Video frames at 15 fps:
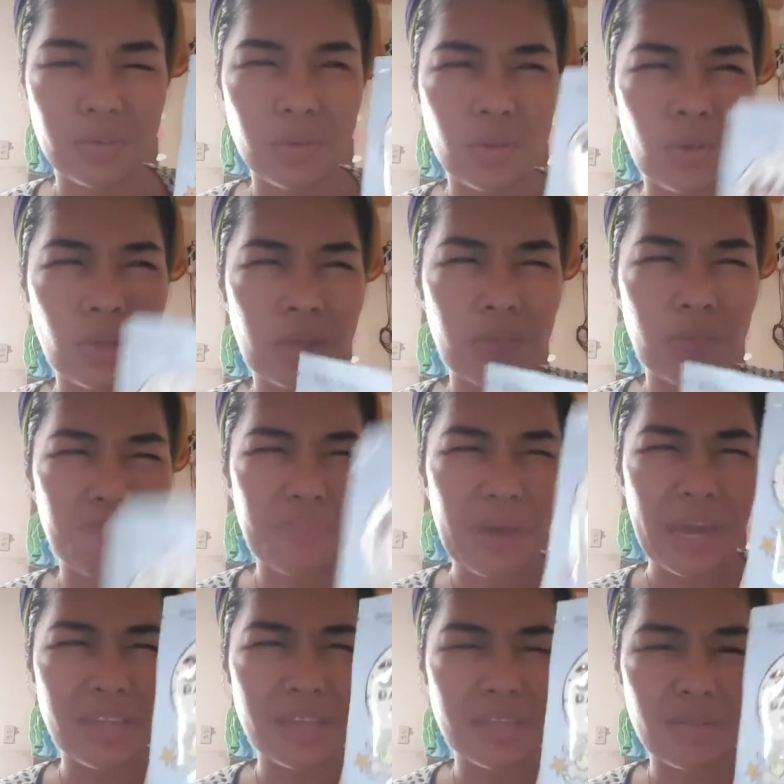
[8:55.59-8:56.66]
So you
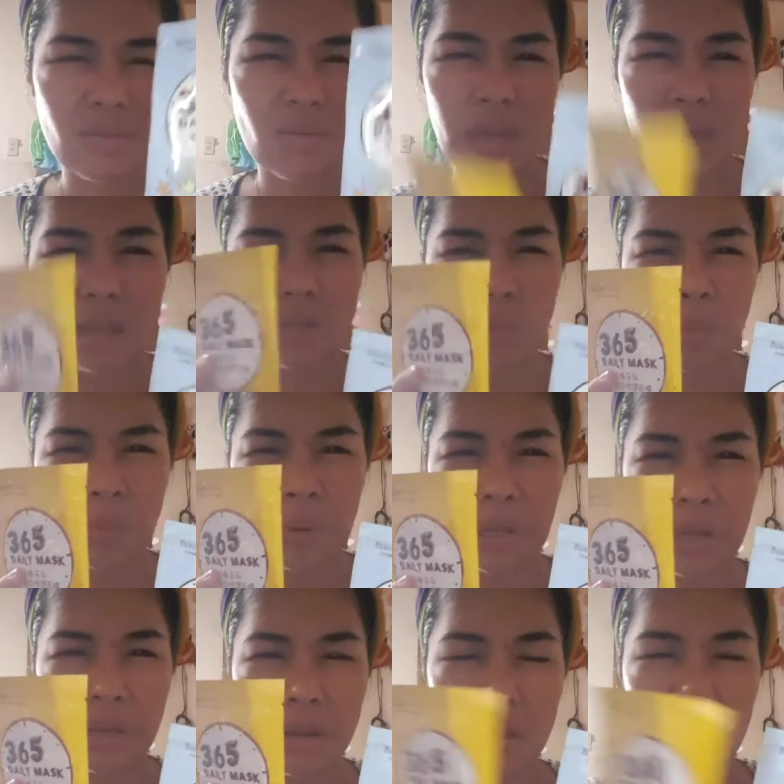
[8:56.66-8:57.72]
buy 2 get
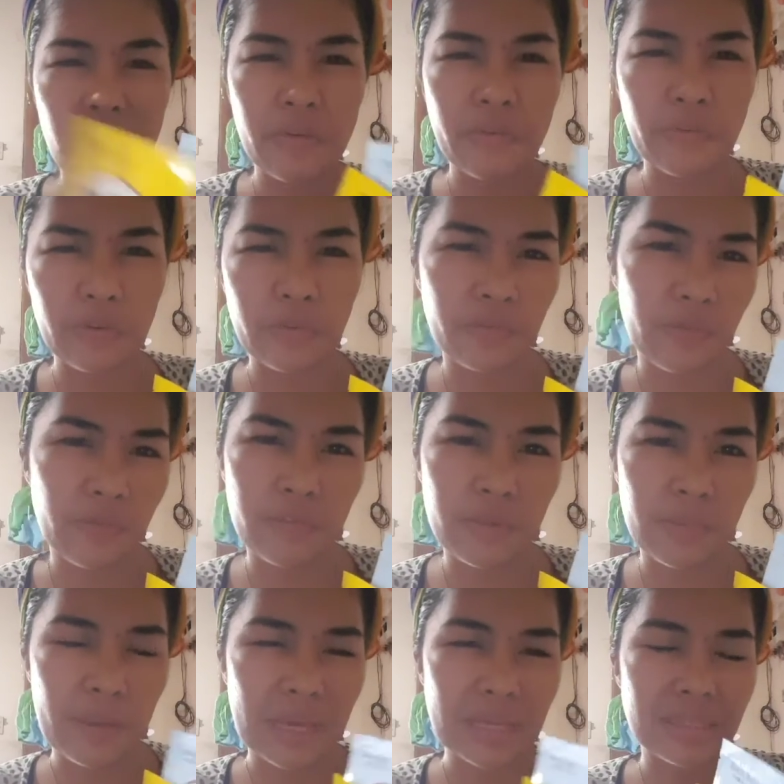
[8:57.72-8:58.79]
1 for 50
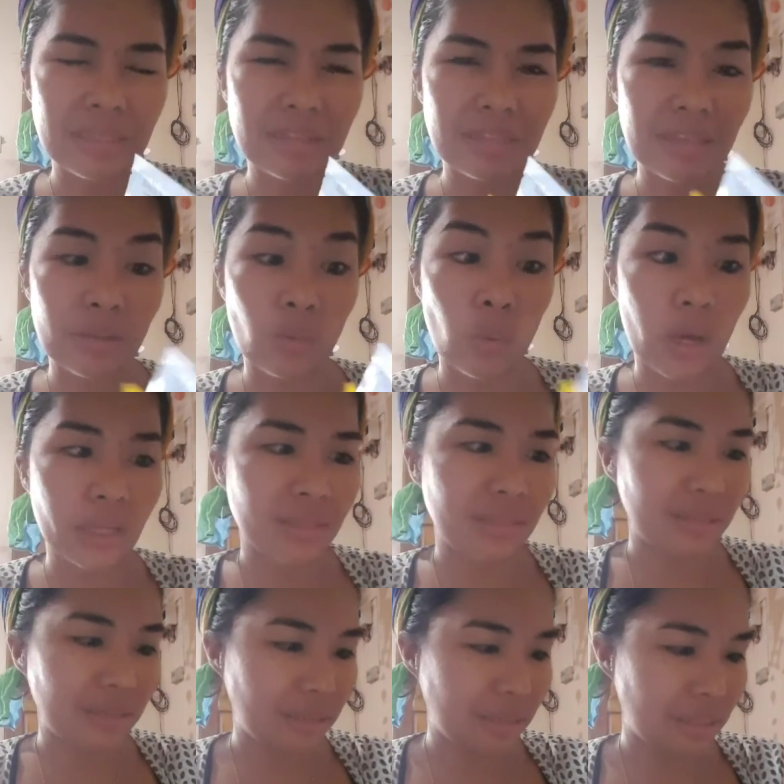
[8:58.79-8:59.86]
pesos at
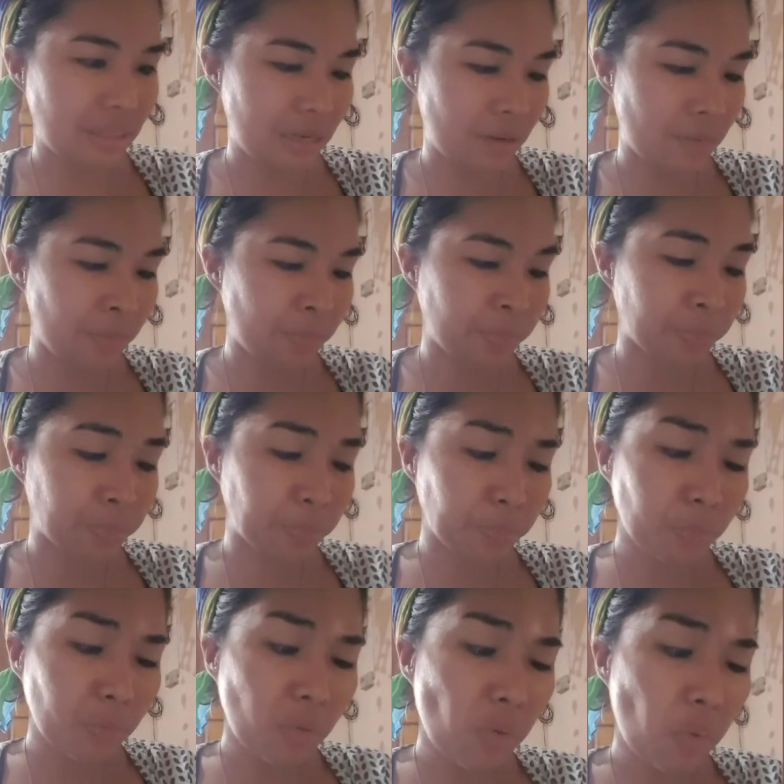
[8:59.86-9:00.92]
Watson's. And
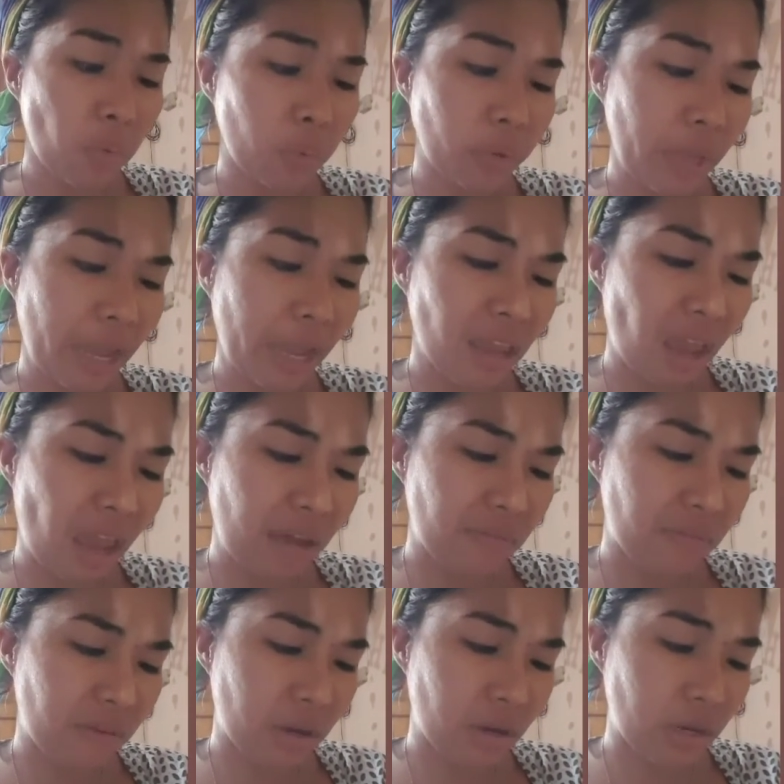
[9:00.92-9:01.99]
what I
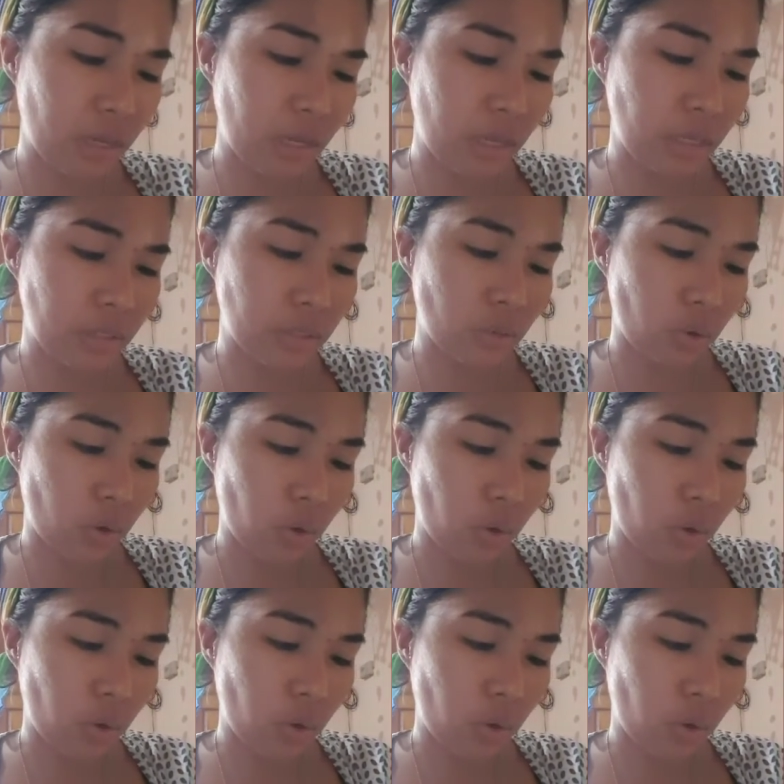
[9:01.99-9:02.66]
have here is